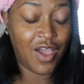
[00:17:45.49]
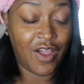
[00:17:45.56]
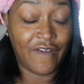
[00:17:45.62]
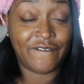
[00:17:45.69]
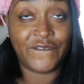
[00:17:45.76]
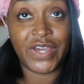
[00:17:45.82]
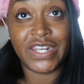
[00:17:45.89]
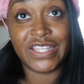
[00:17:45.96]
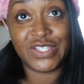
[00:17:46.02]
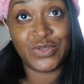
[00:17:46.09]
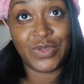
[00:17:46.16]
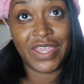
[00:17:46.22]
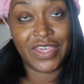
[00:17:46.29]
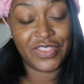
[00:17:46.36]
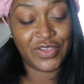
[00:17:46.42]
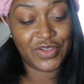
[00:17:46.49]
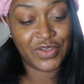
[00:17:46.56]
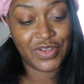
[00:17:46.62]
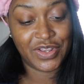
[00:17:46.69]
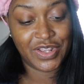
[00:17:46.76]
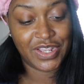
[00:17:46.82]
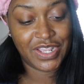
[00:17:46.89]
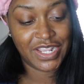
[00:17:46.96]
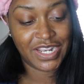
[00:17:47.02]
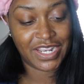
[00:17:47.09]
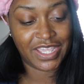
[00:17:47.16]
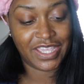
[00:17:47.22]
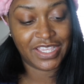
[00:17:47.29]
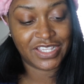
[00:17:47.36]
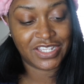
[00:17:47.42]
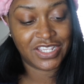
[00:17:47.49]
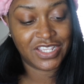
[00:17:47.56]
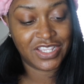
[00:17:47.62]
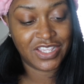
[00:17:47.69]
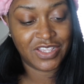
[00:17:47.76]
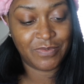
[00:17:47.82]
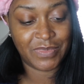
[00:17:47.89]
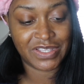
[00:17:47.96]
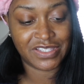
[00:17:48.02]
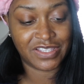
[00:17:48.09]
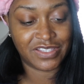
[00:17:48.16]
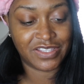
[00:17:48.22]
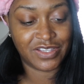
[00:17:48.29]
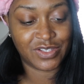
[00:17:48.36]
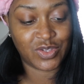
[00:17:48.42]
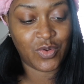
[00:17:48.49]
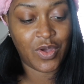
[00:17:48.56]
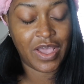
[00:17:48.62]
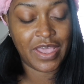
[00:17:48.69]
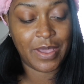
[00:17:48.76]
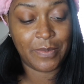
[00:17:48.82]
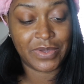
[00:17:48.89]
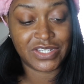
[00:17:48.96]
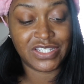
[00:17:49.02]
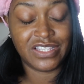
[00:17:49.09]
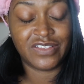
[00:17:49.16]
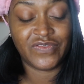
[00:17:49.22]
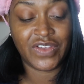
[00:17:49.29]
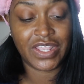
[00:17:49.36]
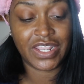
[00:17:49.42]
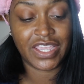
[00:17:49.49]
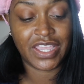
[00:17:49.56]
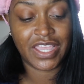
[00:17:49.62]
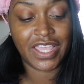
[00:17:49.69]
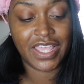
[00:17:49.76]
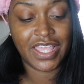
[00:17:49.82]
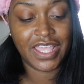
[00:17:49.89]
are funny together like my sister is quiet but she's funny